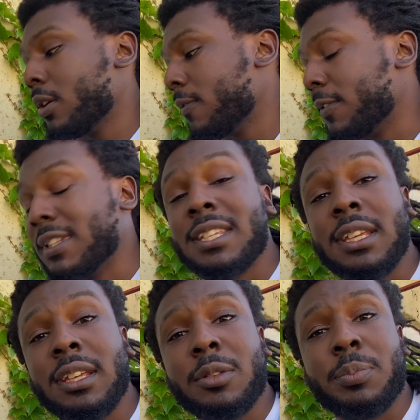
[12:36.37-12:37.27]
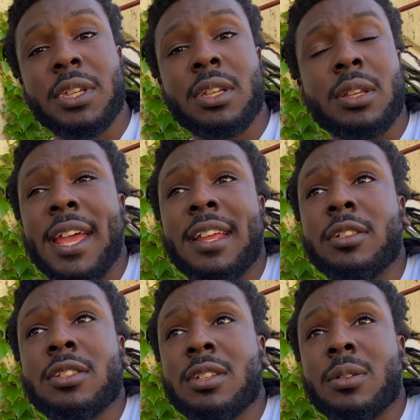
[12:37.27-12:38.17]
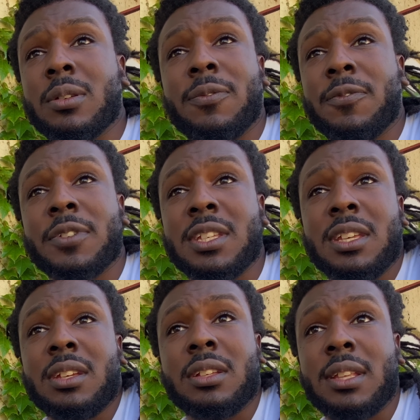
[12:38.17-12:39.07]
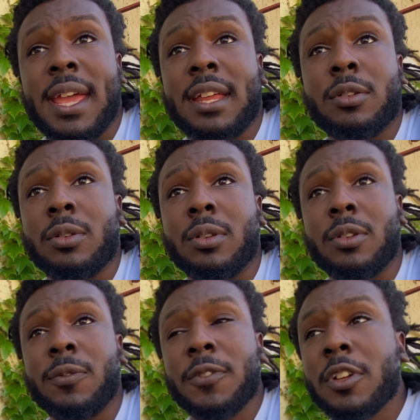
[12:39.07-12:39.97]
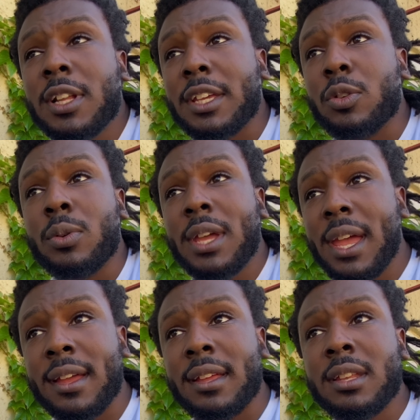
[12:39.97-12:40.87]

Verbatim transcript: fatigue be and to fatigue, and you feel like you can't